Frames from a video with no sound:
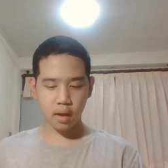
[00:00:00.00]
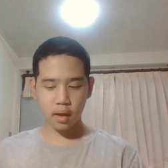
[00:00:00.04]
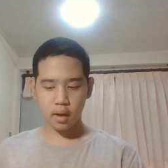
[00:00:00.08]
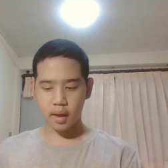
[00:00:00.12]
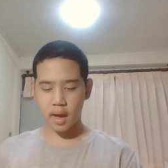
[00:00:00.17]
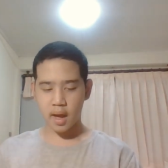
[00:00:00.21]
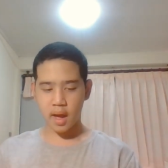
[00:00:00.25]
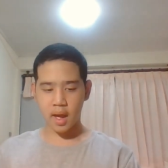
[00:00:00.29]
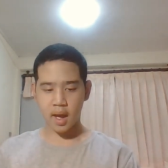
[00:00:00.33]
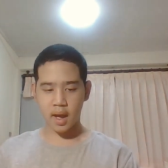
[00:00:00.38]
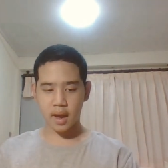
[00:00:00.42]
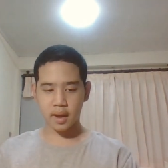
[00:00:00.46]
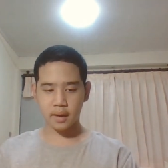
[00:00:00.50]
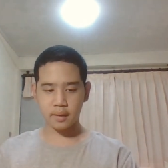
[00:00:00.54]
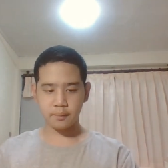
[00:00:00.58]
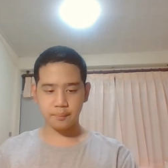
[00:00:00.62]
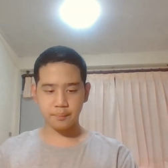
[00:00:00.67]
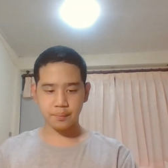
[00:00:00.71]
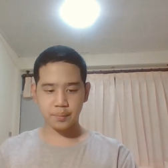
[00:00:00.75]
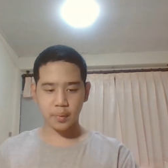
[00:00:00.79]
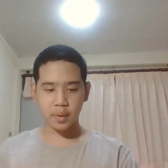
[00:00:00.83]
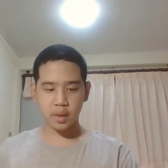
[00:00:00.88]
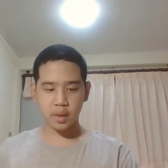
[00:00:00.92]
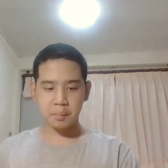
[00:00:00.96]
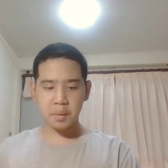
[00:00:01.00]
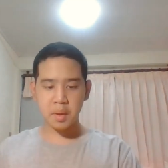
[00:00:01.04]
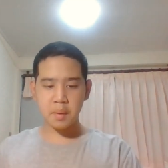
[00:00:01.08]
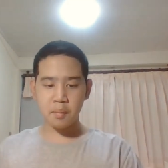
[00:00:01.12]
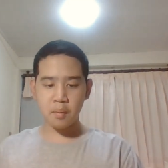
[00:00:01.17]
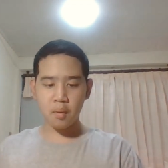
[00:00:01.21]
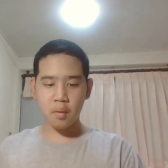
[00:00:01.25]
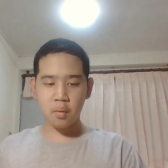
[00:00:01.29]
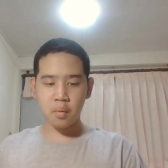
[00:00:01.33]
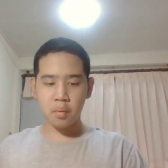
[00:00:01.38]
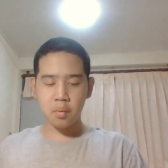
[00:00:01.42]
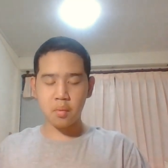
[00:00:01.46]
And
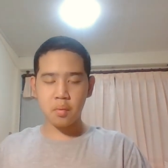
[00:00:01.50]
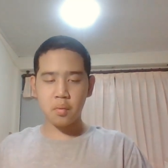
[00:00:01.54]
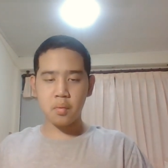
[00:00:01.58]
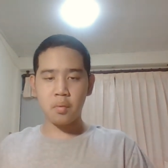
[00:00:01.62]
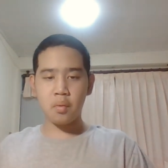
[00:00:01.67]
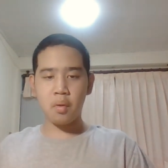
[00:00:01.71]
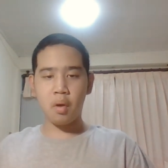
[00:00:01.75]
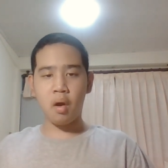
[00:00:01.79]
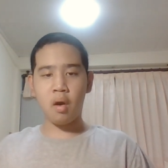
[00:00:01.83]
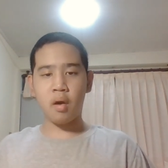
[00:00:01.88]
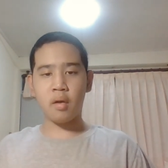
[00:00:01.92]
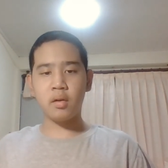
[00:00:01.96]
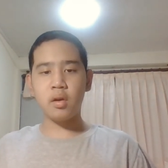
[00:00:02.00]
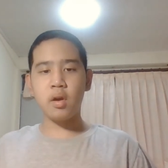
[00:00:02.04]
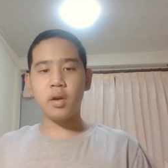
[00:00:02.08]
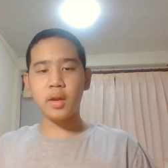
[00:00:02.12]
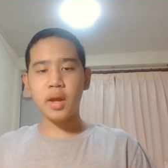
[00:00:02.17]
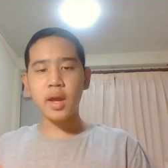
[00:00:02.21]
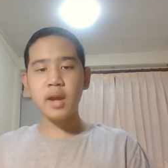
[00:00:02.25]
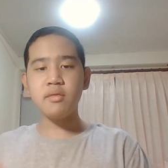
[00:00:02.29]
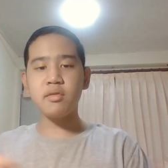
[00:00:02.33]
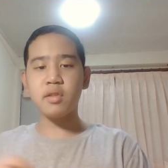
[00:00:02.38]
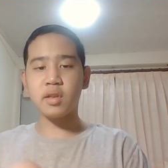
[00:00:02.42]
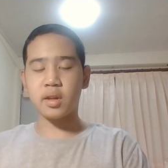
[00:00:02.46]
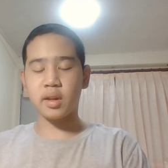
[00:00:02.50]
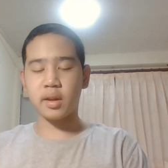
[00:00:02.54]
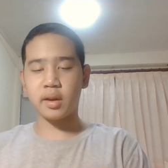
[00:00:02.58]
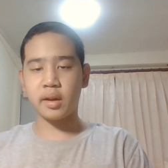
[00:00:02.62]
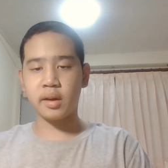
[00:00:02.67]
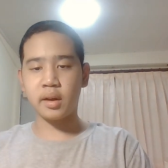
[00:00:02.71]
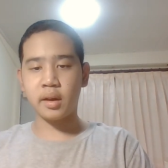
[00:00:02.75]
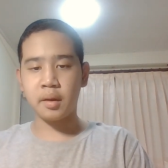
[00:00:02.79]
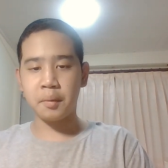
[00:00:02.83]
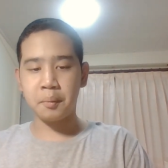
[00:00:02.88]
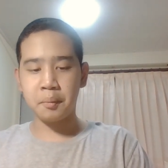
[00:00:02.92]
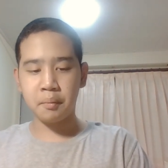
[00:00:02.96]
people who are not
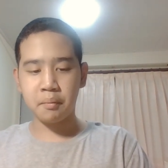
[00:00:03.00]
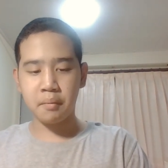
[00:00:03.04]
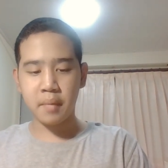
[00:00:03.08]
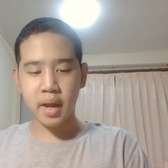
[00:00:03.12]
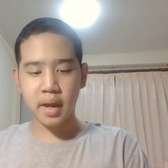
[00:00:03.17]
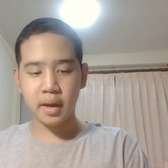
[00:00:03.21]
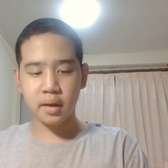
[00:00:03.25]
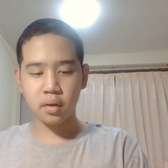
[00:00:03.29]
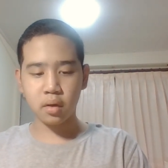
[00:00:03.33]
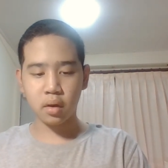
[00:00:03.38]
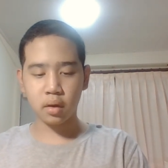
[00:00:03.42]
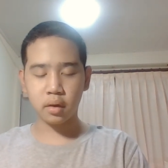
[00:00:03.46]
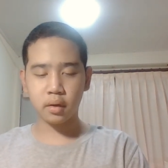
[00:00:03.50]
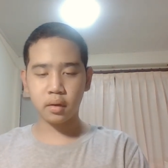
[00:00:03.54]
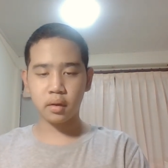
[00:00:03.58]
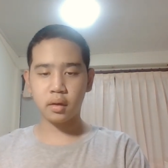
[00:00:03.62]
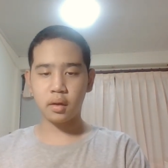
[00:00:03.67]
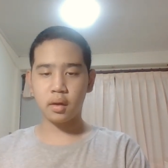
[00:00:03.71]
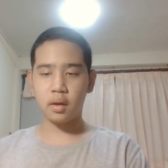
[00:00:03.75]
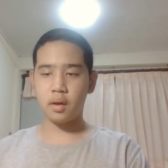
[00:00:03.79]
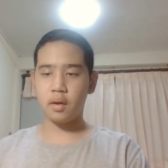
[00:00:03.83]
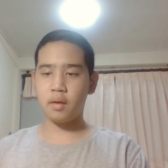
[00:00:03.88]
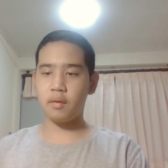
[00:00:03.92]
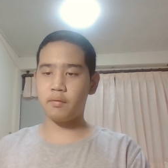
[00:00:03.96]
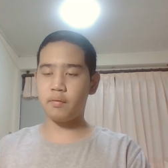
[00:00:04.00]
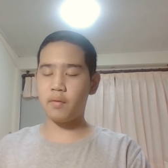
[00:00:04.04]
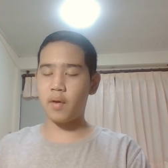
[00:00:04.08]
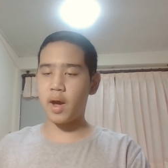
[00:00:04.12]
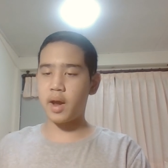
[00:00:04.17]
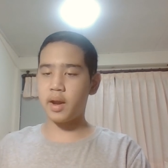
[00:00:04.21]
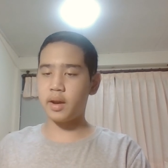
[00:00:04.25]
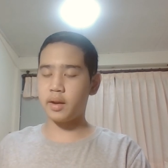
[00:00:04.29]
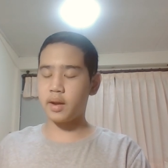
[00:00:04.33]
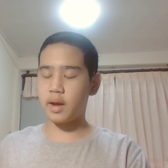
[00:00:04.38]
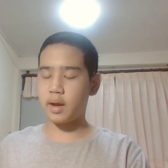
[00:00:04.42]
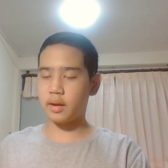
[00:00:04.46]
interested in it may not
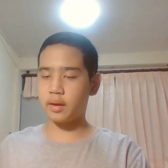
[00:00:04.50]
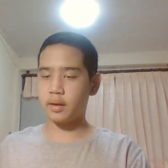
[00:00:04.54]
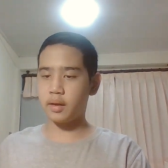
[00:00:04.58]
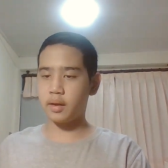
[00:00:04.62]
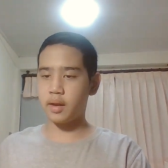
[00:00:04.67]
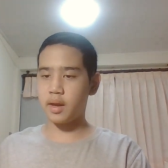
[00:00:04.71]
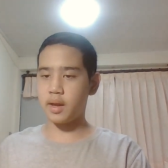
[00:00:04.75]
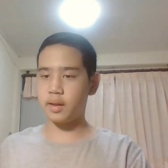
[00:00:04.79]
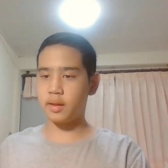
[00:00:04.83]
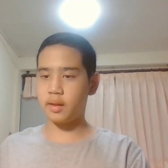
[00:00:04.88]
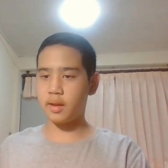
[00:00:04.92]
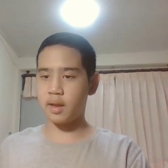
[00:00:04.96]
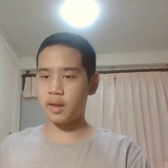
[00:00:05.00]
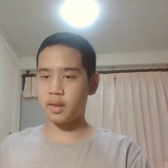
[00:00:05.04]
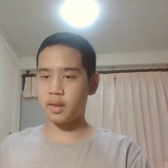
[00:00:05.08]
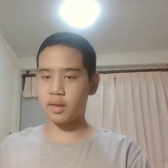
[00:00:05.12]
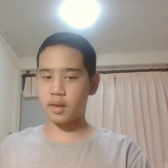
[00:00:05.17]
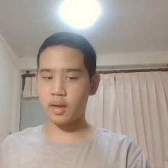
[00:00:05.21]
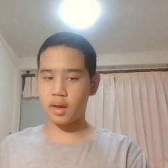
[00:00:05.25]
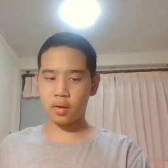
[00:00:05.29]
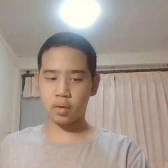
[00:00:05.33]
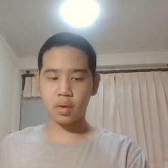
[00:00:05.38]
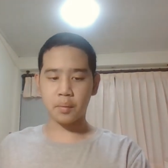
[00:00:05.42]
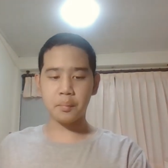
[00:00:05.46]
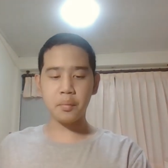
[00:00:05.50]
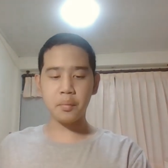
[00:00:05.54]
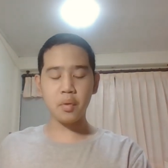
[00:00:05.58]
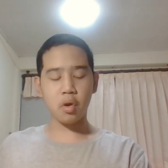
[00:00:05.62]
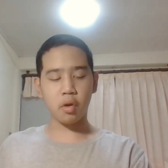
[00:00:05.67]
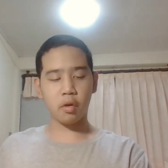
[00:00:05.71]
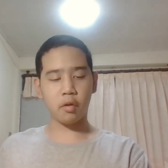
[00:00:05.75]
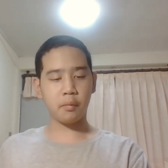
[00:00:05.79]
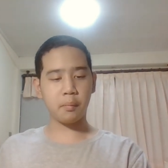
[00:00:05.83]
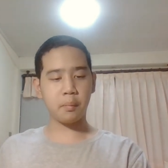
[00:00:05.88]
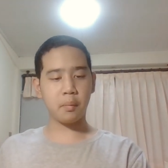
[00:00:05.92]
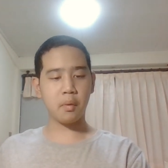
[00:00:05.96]
find that it is a good
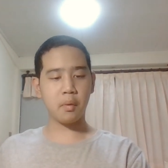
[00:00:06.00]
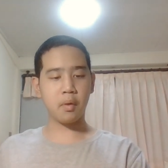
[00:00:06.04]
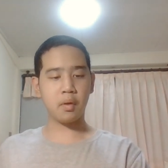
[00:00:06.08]
book.